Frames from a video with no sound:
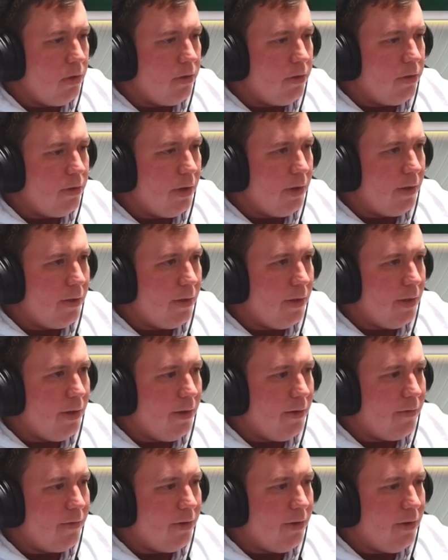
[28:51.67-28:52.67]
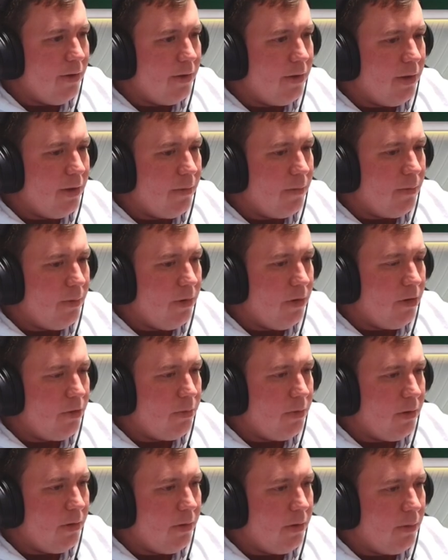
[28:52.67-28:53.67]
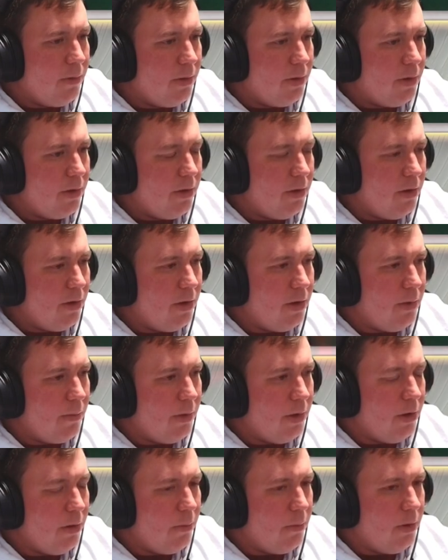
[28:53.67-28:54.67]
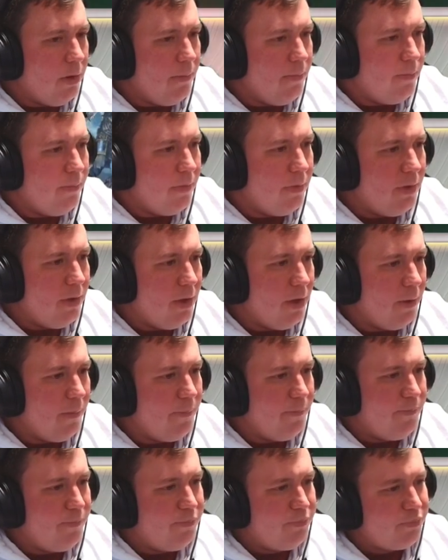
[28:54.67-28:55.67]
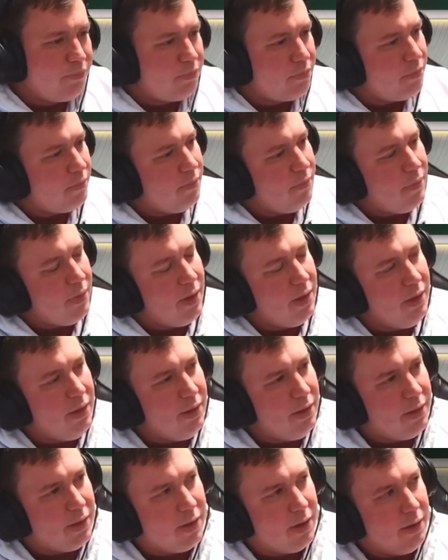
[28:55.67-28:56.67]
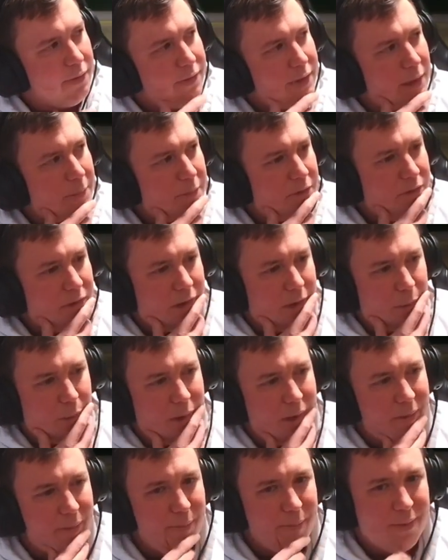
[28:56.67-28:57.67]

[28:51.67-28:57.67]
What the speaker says: Take that out of cut down range, but I think we're good anyway, aren't we? Yeah. Enough damage anyway.